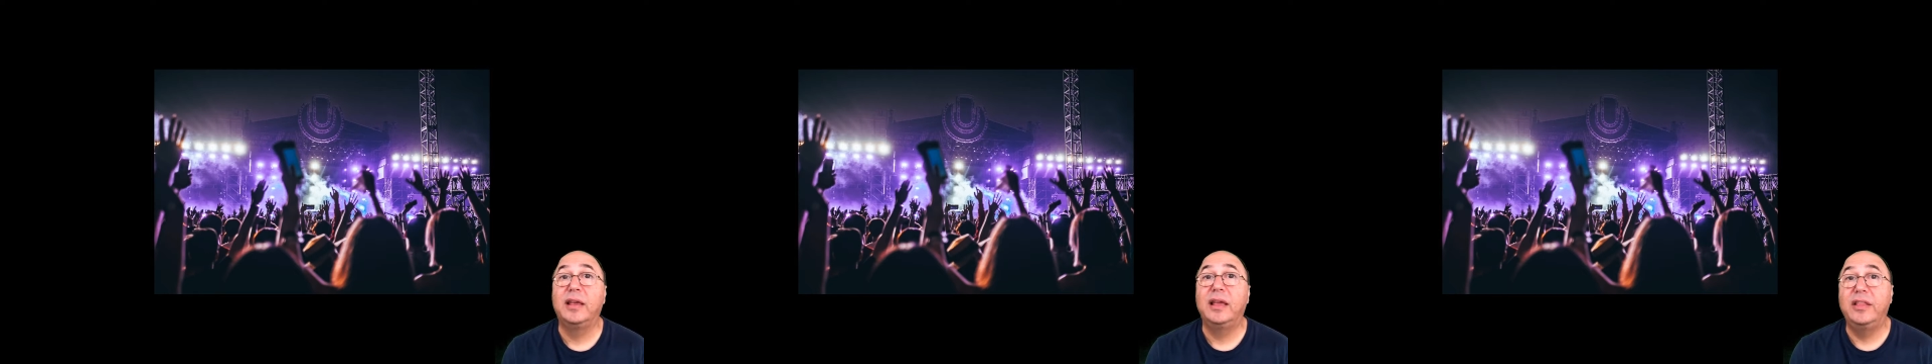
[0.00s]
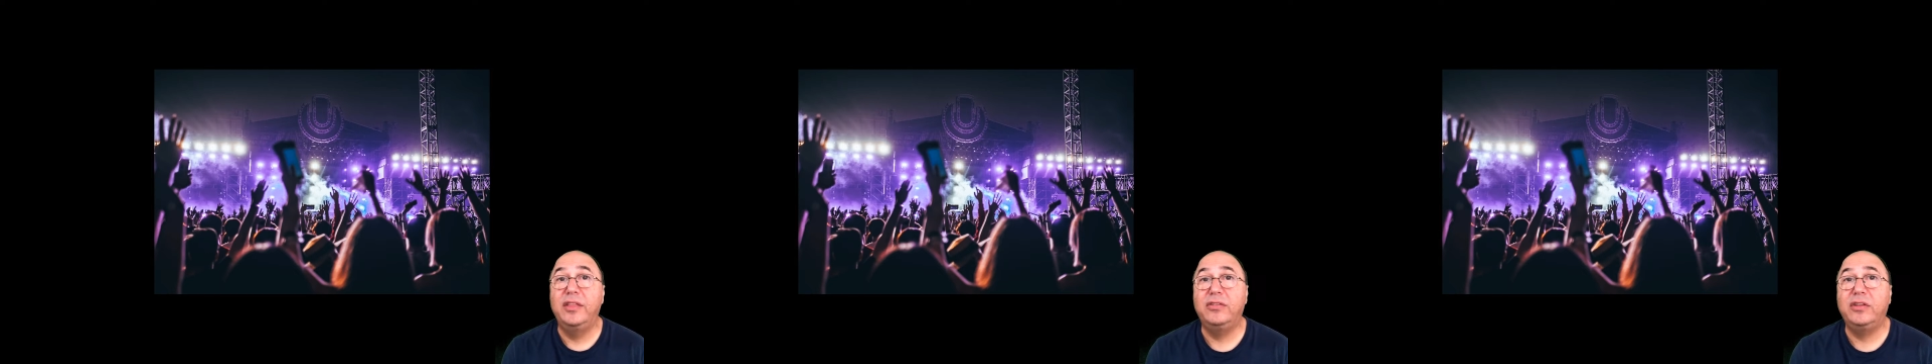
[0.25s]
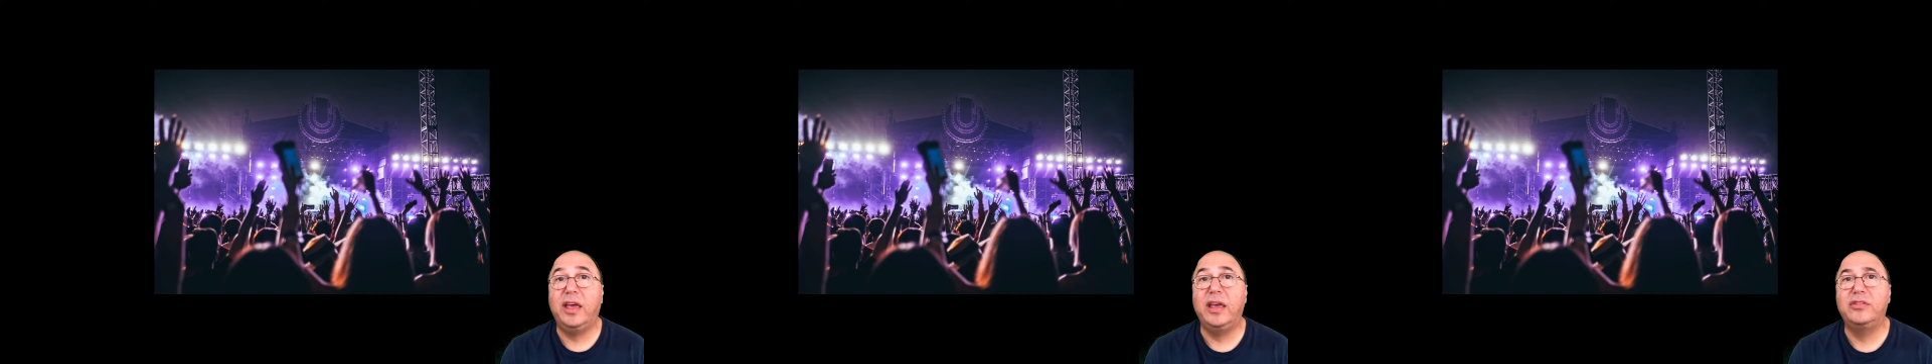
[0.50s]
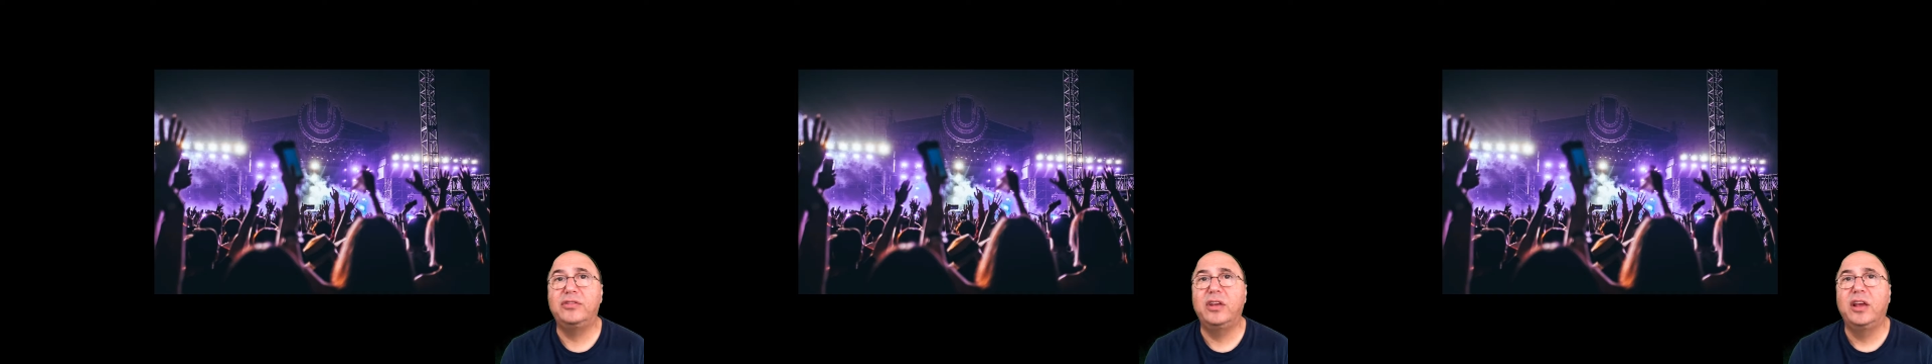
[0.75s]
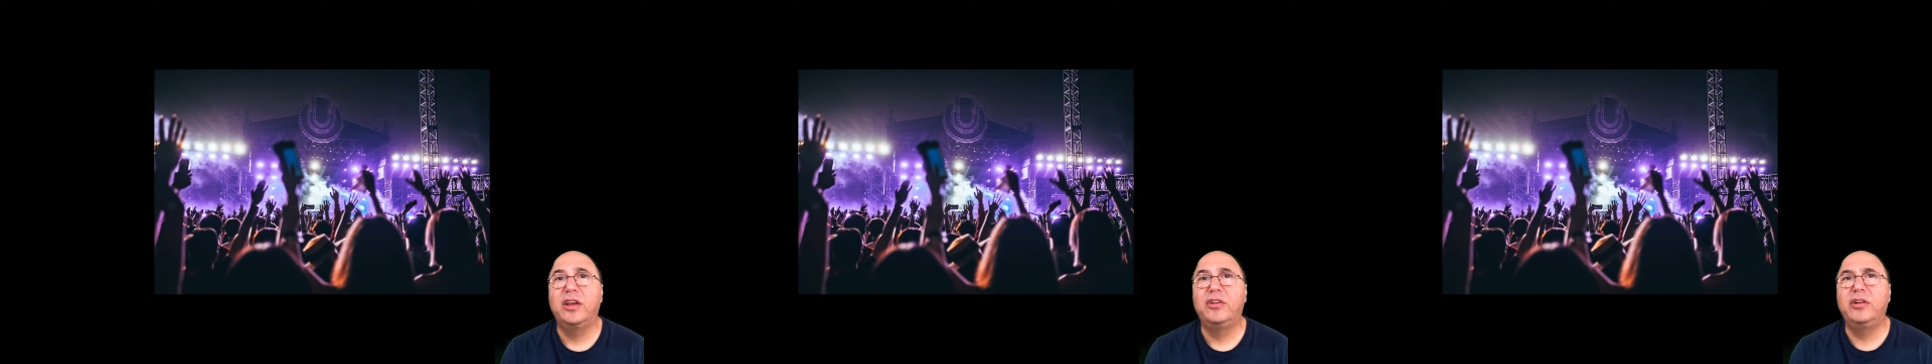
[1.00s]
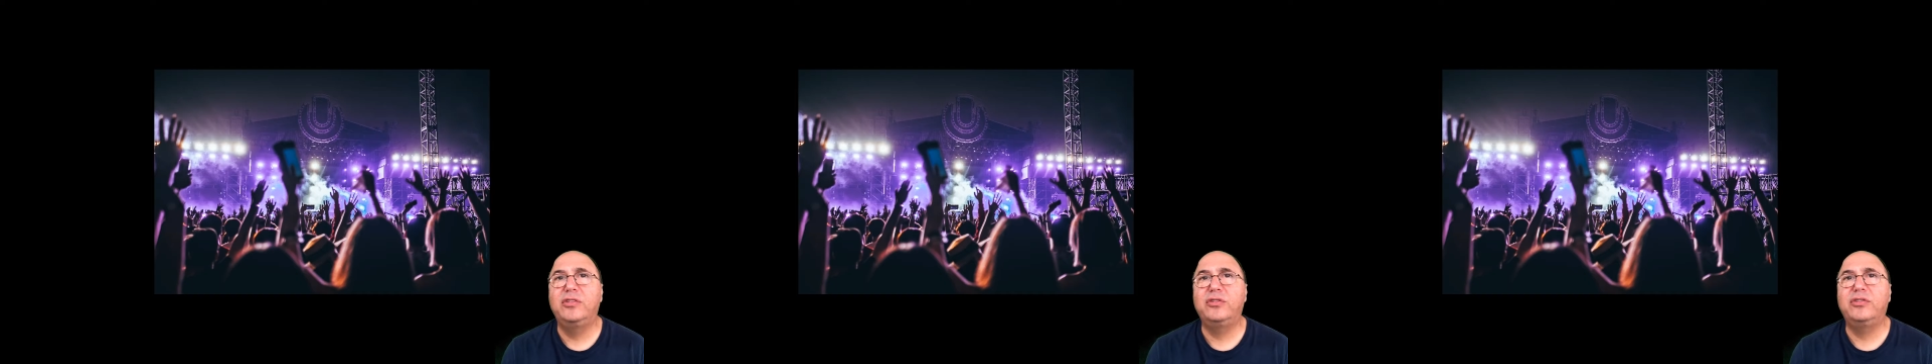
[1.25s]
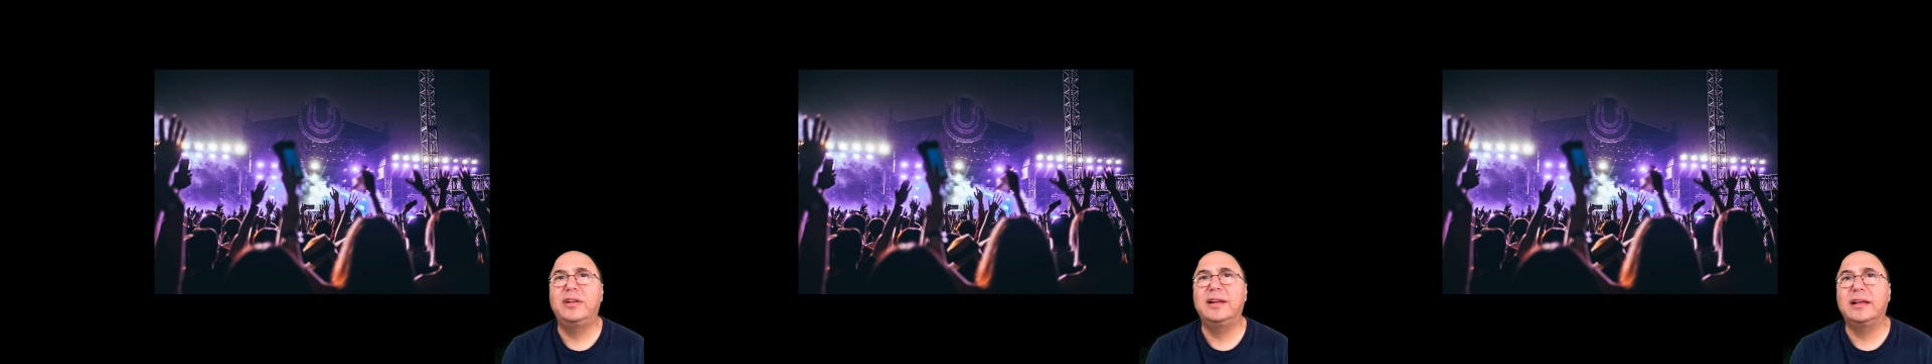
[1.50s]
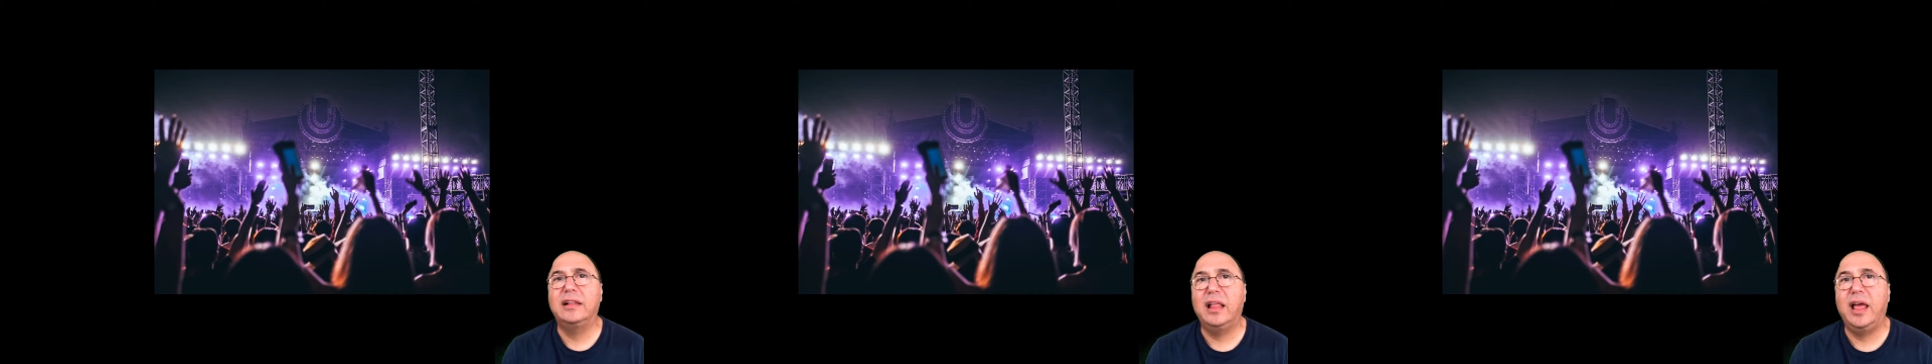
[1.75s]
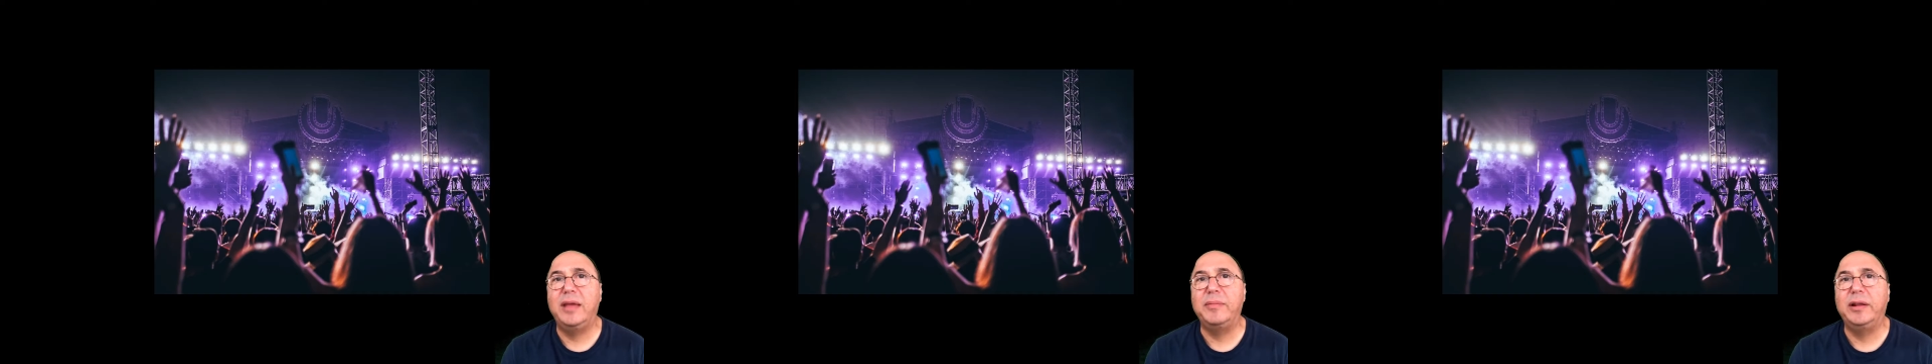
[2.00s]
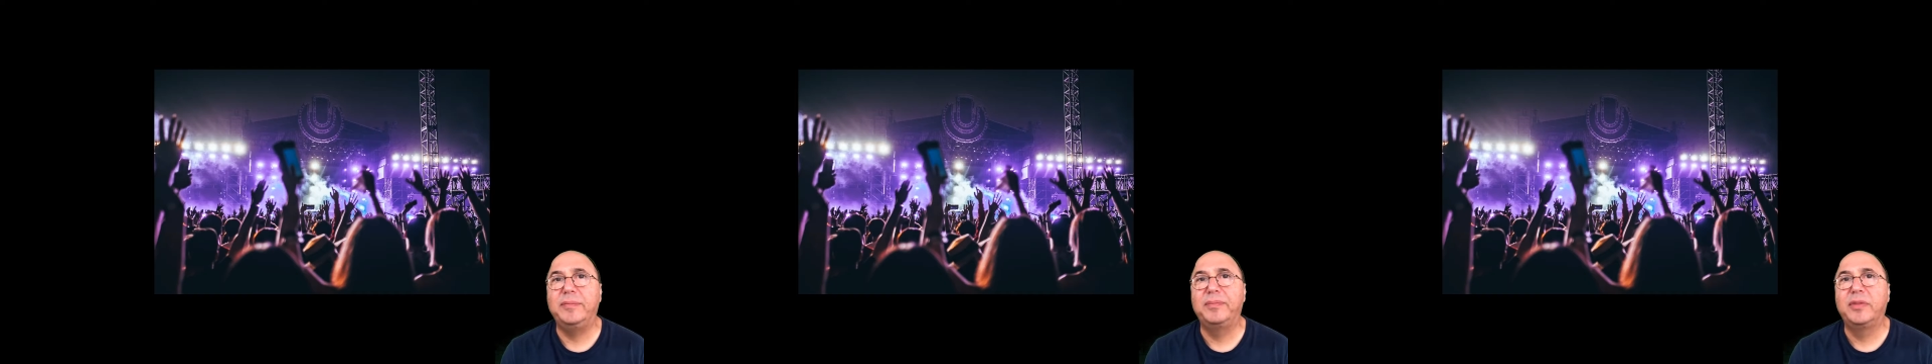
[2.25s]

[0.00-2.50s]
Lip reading: In this case, you're interested in climate.